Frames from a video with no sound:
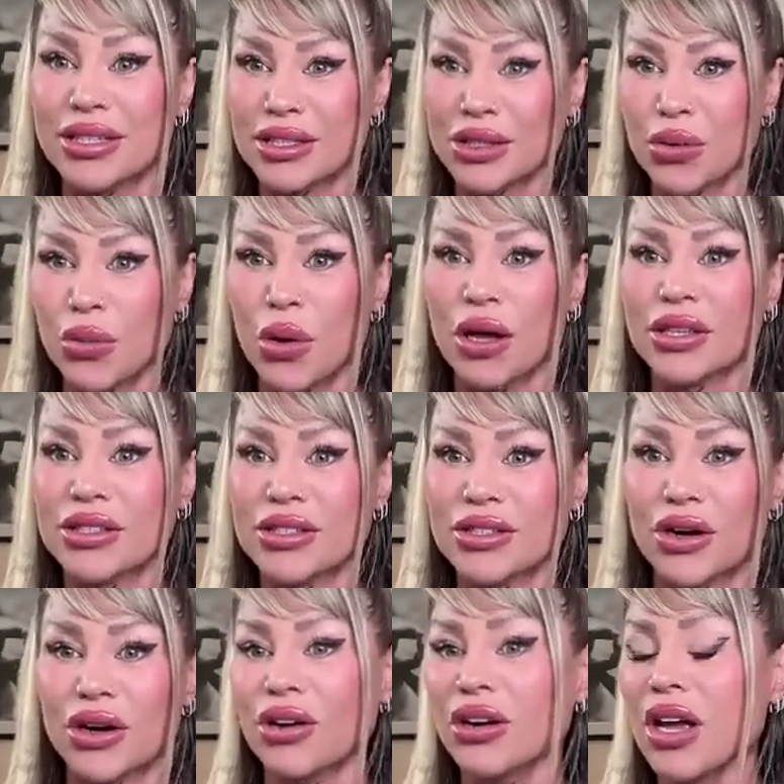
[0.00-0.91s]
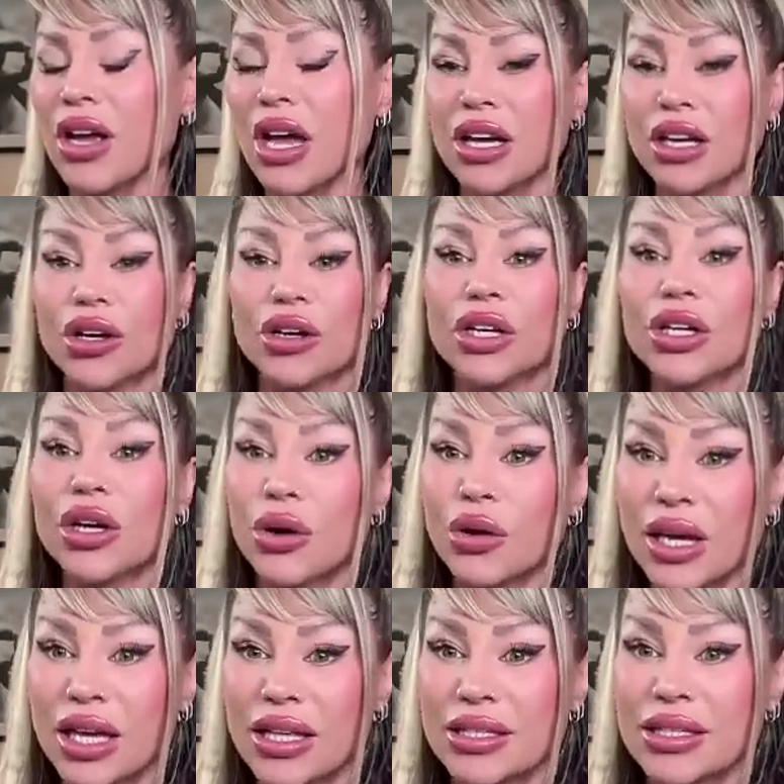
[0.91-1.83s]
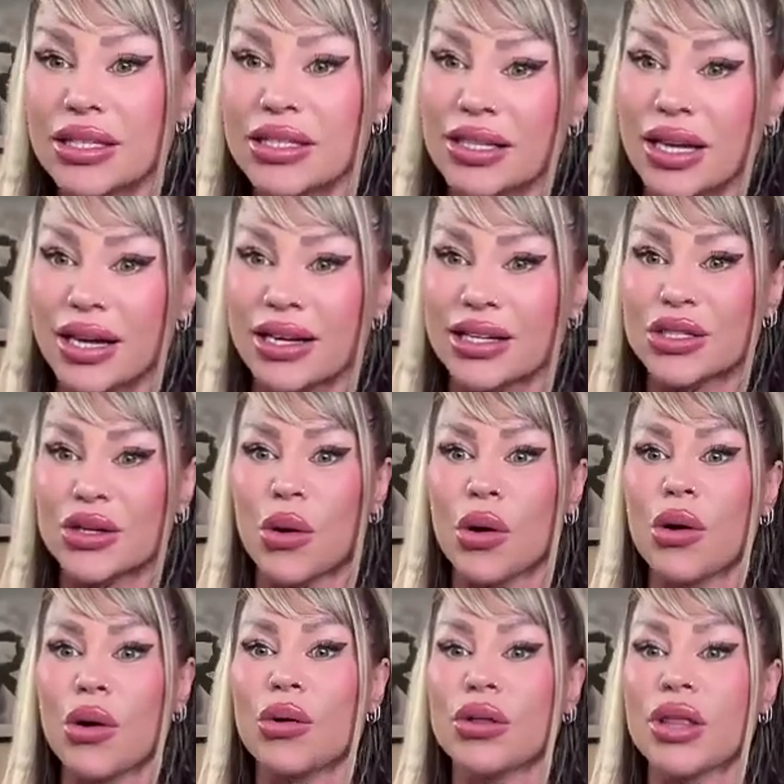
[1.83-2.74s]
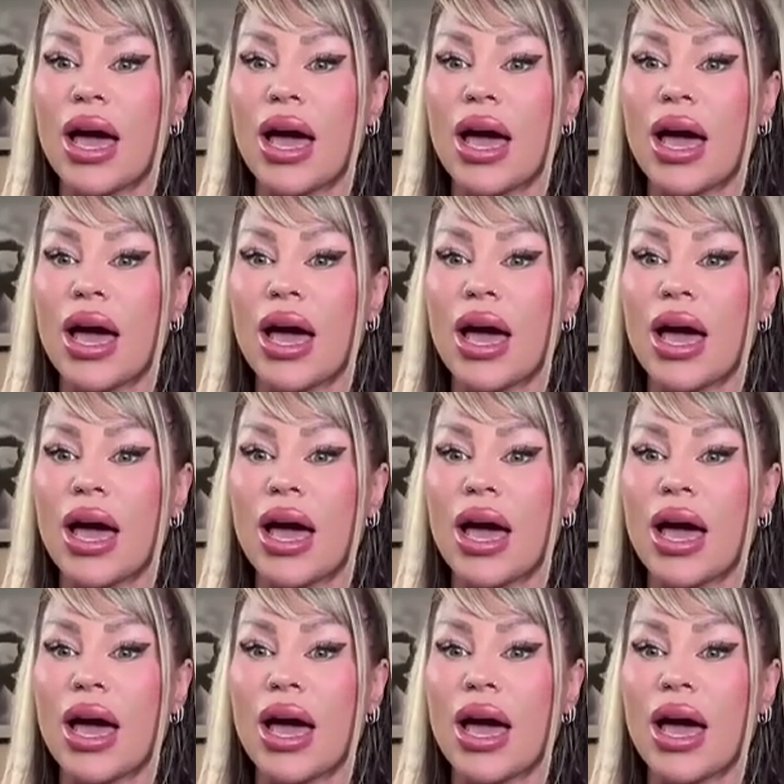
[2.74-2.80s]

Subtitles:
It's the ones that are gonna go against the status quo,